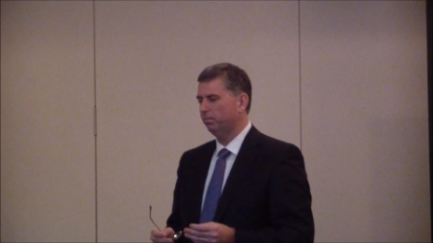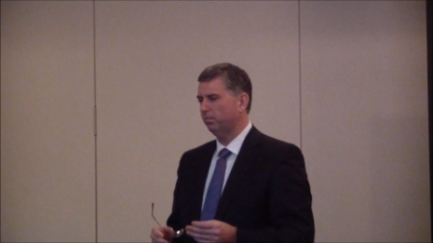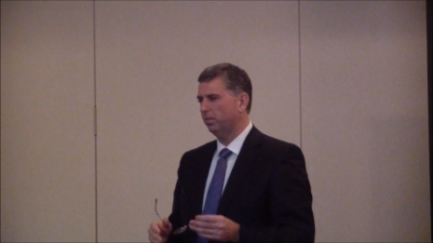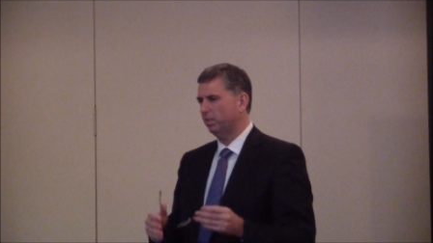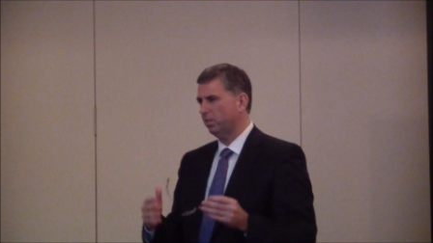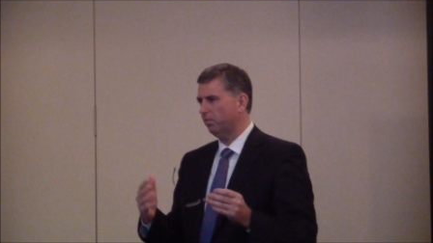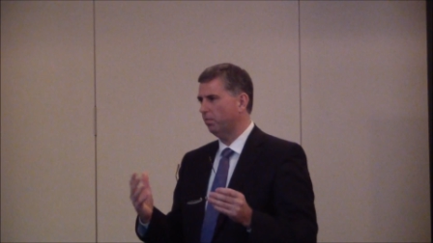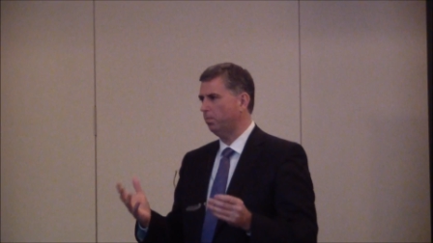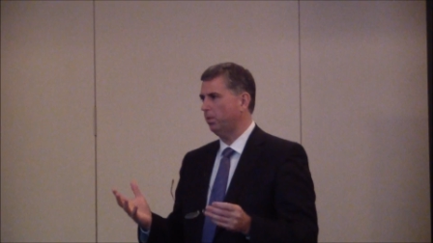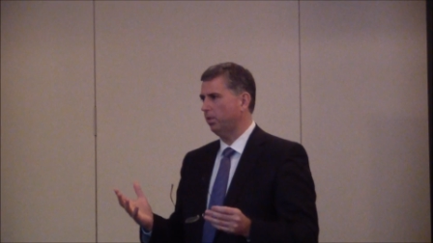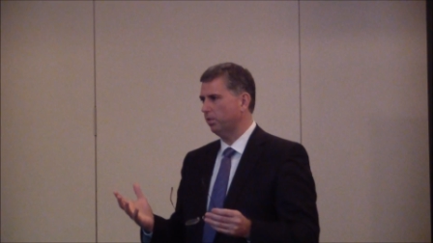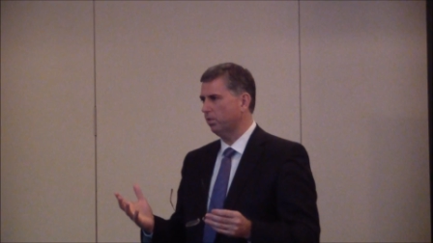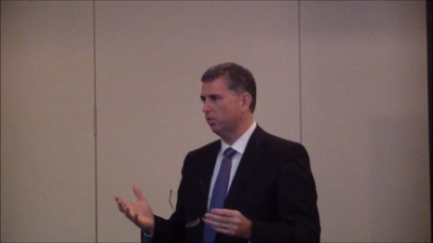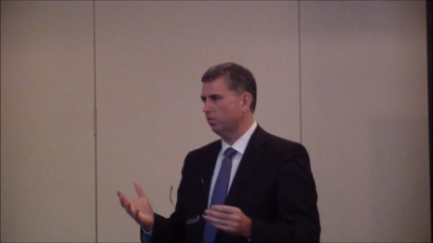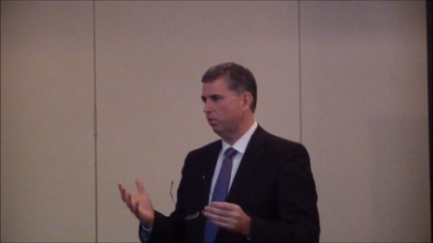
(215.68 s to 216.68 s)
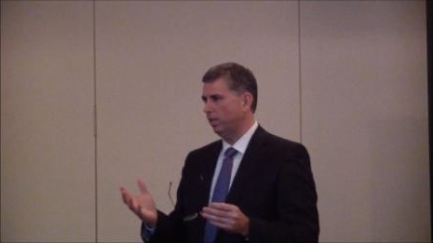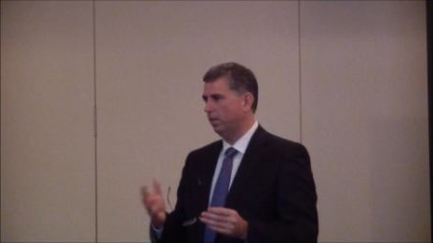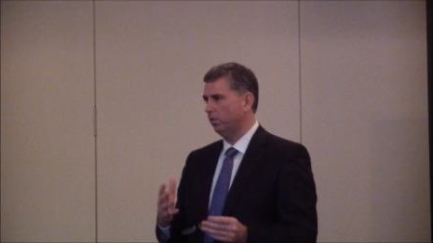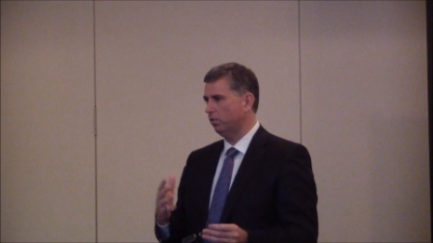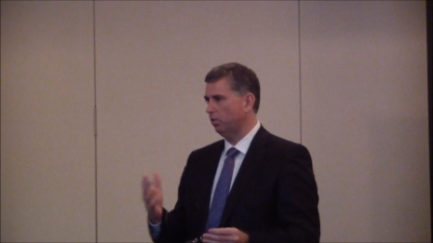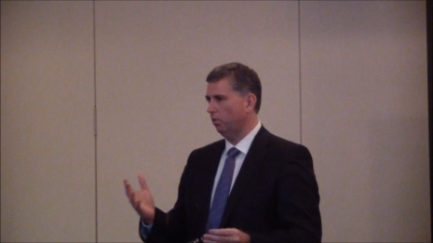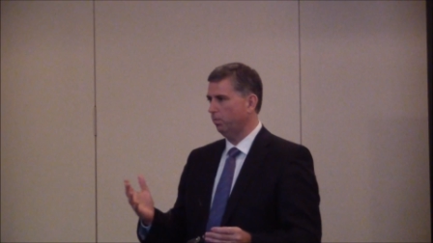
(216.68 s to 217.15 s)
much of a business or
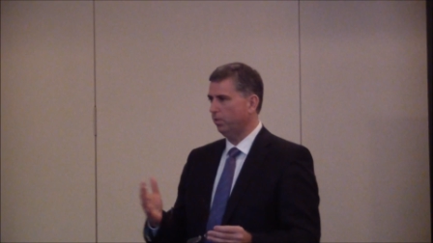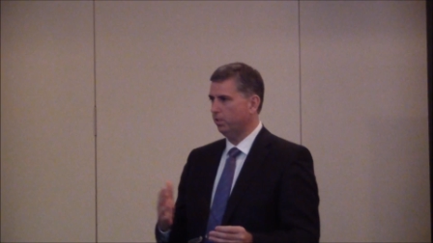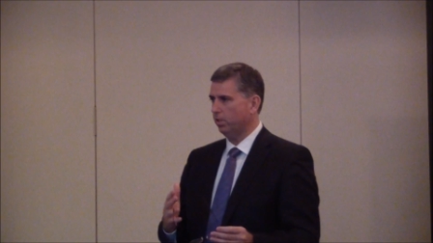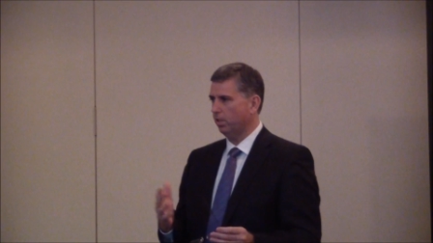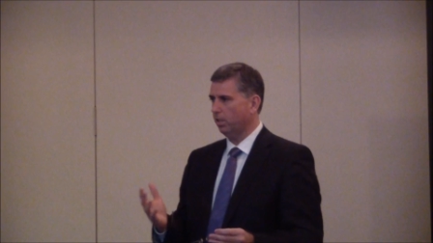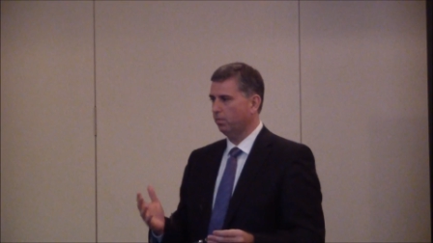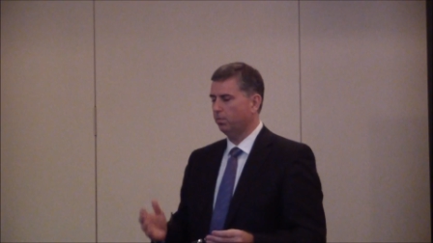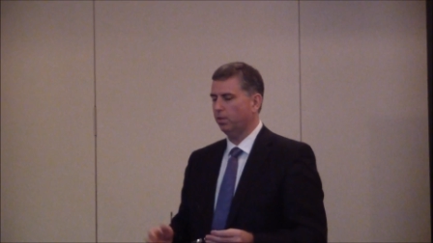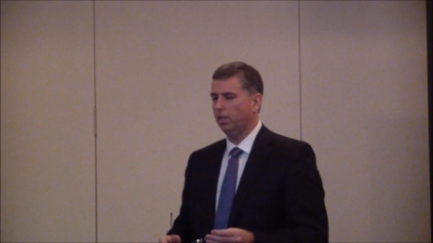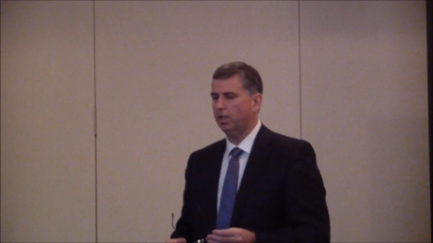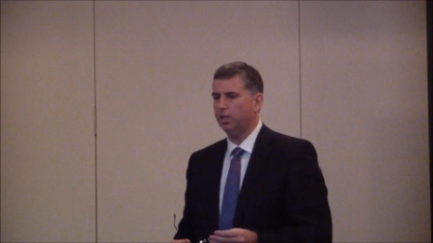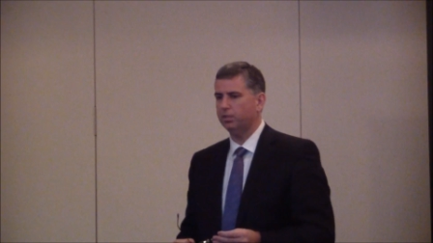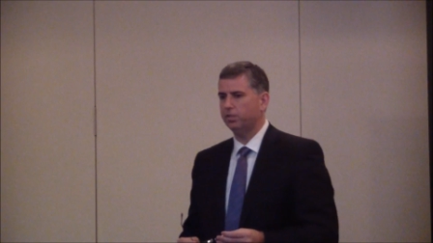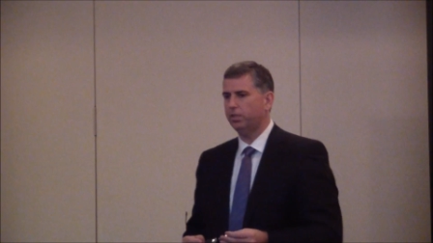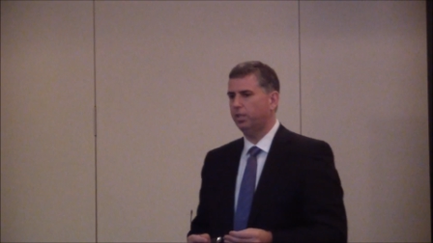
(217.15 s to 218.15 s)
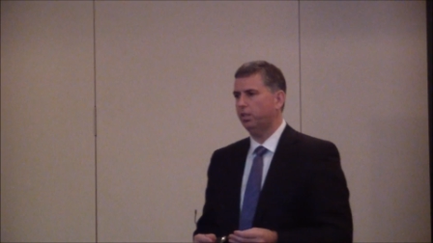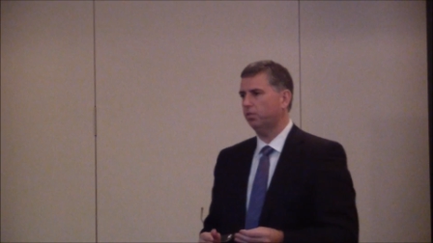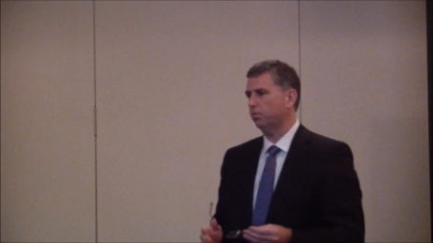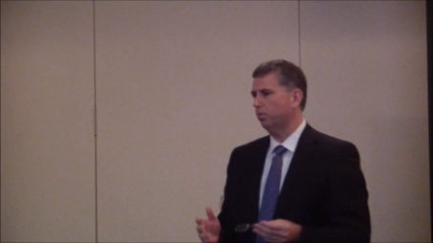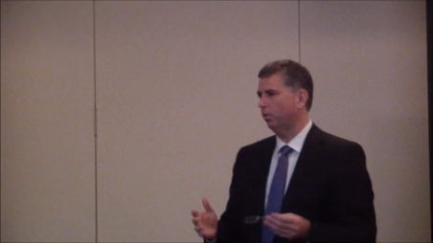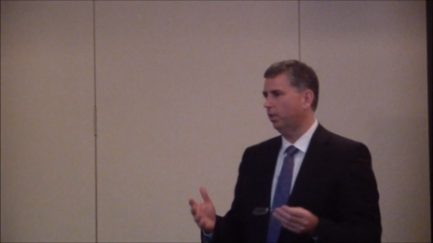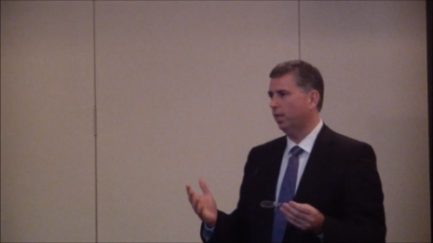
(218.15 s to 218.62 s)
not showing much income or loss, then
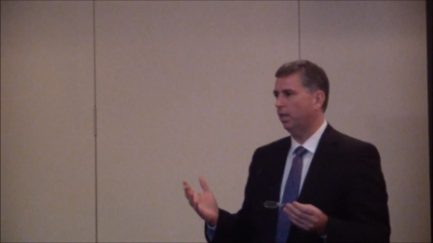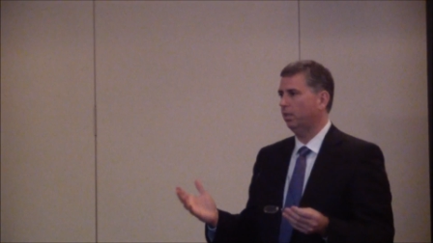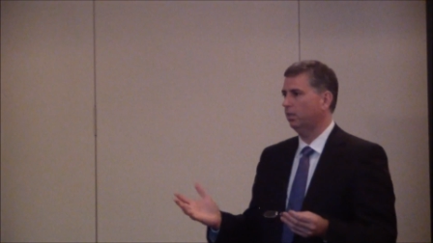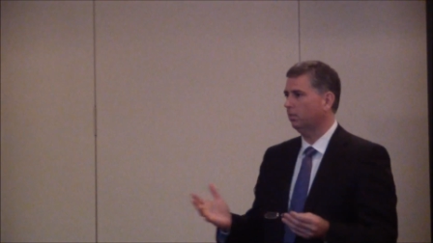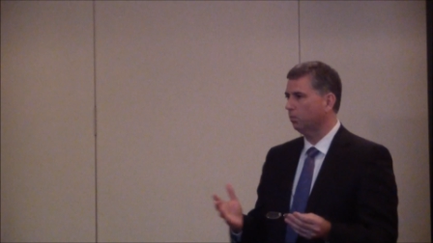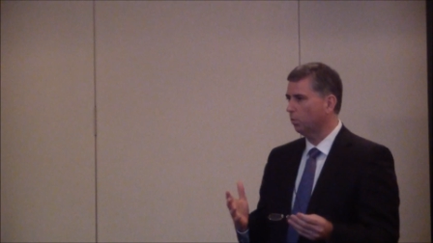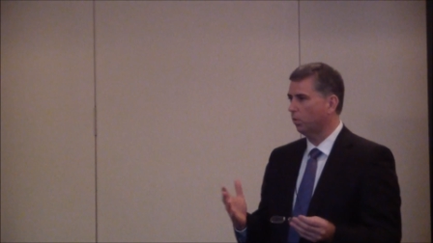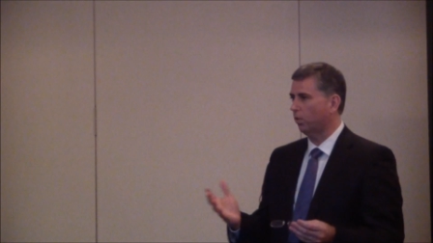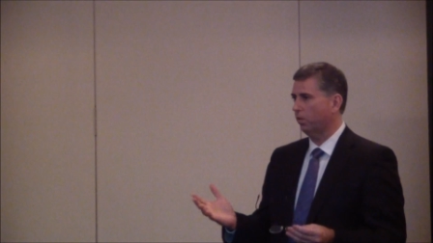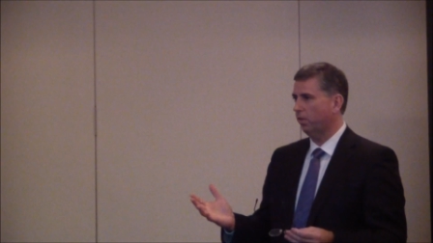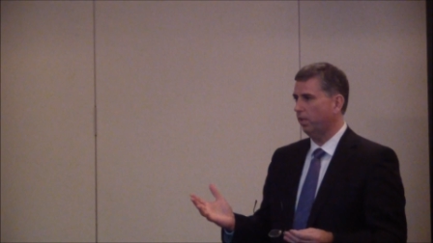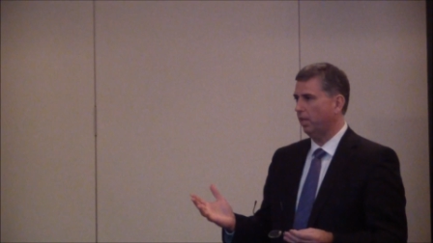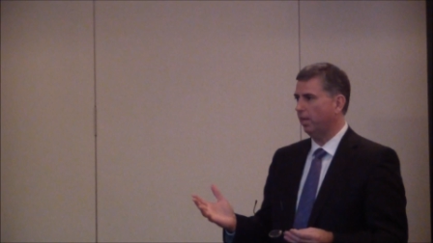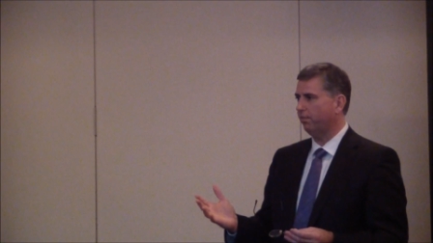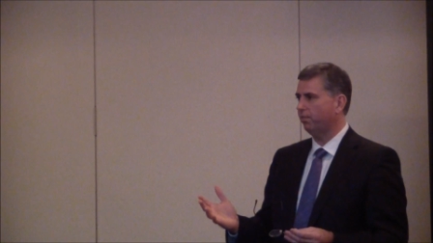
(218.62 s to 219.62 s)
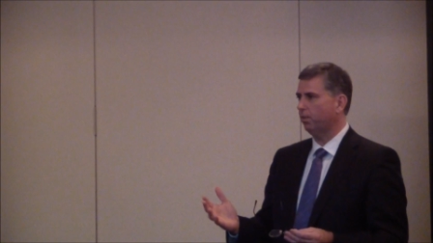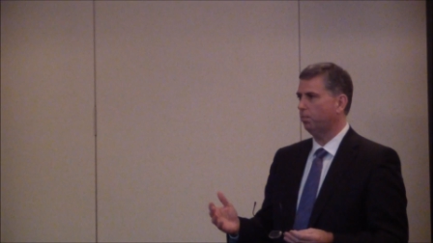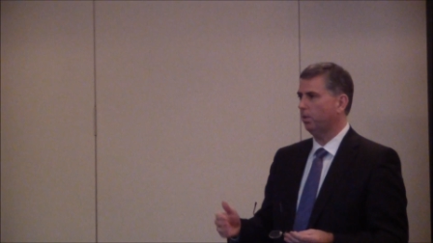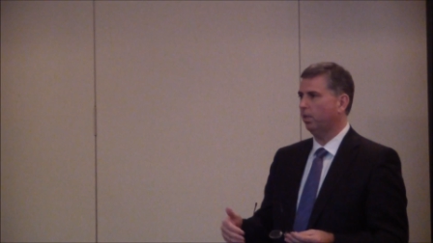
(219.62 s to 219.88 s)
it's really not worth the effort.